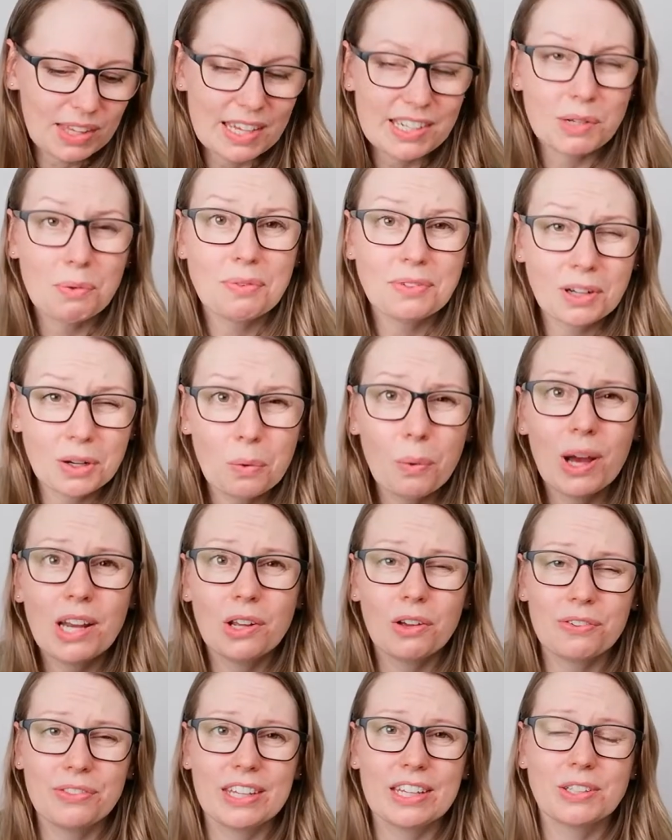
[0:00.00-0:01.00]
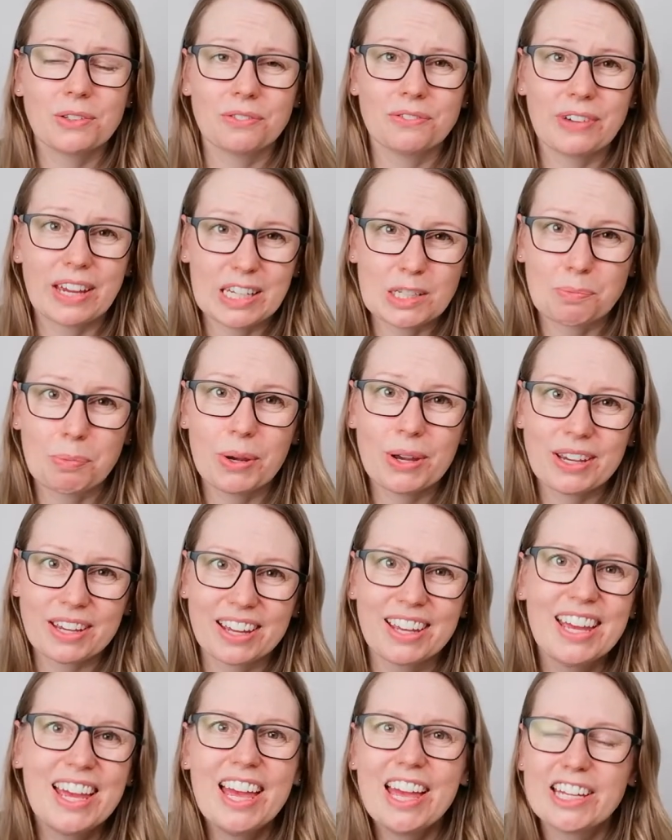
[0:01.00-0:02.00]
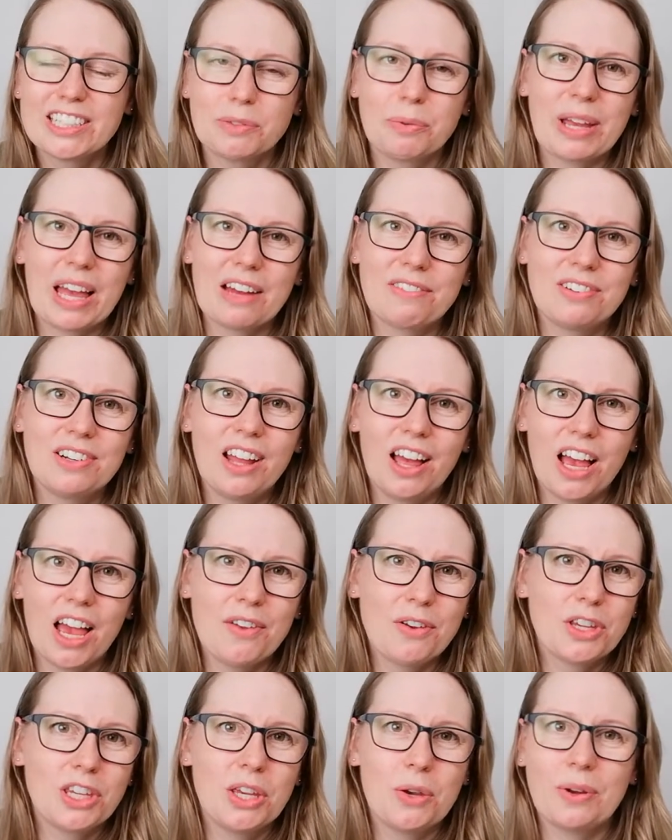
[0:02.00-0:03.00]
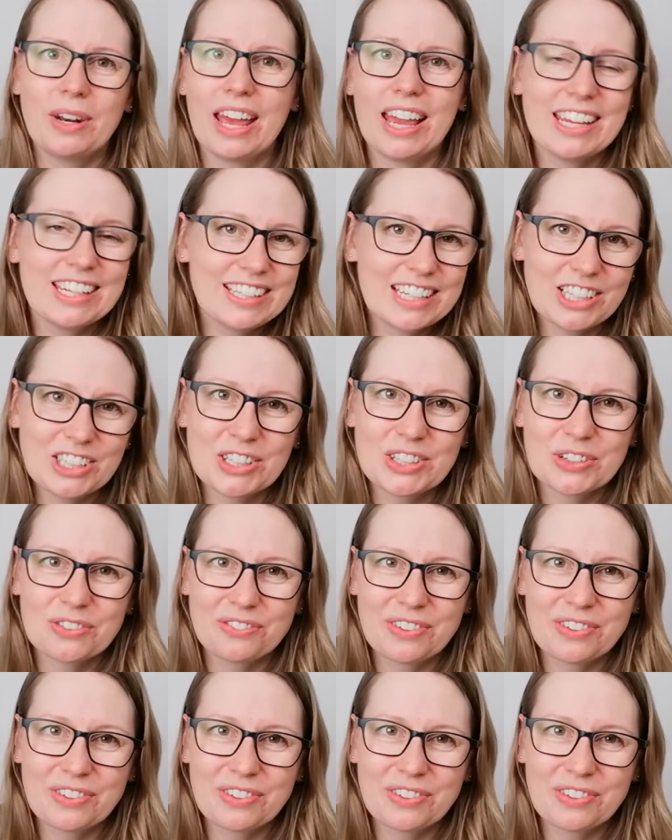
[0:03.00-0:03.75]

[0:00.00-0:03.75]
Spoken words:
So we've done quite a lot of things on Facebook. So we have live Q&A sessions on